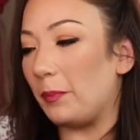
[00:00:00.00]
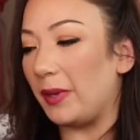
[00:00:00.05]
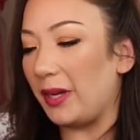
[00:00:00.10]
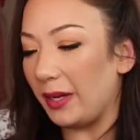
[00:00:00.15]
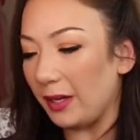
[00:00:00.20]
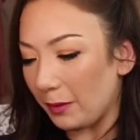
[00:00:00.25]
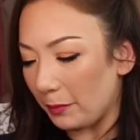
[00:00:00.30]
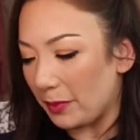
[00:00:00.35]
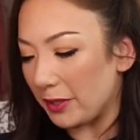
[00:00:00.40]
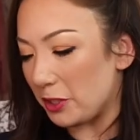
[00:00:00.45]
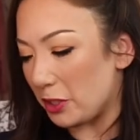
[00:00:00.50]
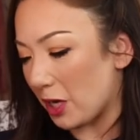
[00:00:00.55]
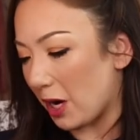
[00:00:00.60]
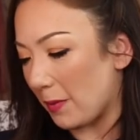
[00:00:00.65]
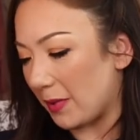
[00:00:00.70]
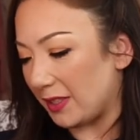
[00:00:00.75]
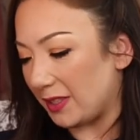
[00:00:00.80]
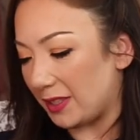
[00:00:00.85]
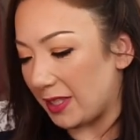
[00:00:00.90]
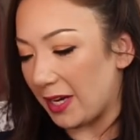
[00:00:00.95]
pink
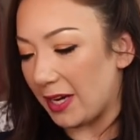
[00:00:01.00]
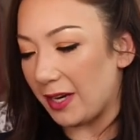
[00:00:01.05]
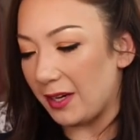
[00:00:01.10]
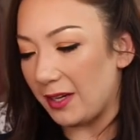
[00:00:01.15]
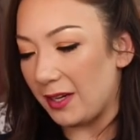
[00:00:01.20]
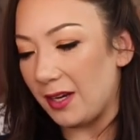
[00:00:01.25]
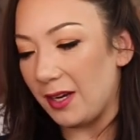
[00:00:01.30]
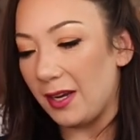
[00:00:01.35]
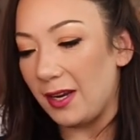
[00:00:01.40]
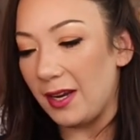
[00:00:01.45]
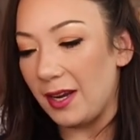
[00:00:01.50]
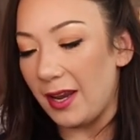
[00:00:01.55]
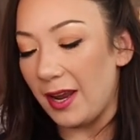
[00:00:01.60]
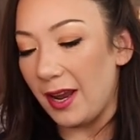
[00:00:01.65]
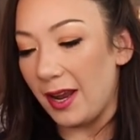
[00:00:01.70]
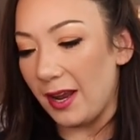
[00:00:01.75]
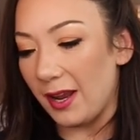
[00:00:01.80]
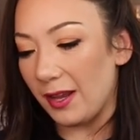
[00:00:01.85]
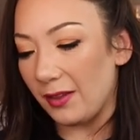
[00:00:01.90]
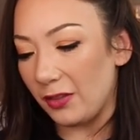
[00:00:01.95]
pajama set
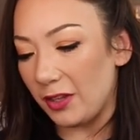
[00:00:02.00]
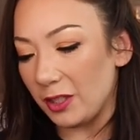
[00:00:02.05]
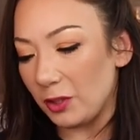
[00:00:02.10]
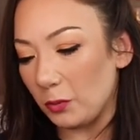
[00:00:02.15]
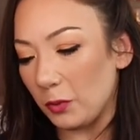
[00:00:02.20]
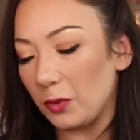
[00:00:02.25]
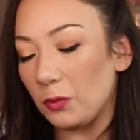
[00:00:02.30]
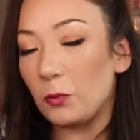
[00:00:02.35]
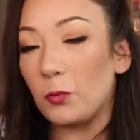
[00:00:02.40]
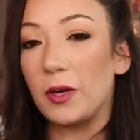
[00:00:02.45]
and this one